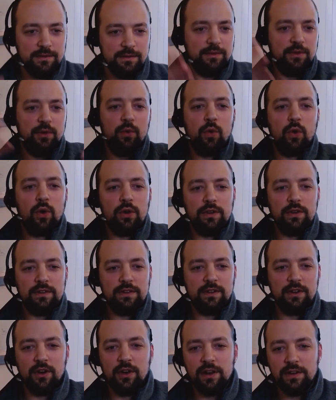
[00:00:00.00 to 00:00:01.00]
the world
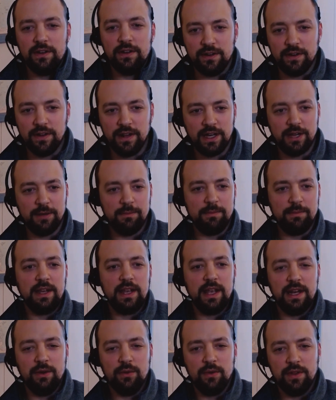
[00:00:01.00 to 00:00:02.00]
is their oyster. They could
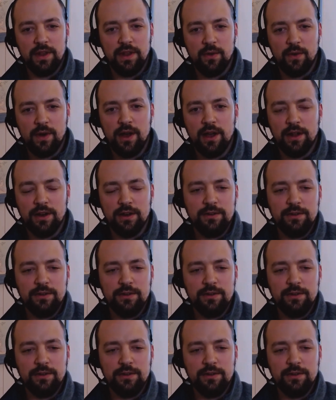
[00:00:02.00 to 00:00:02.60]
pick anyone they want.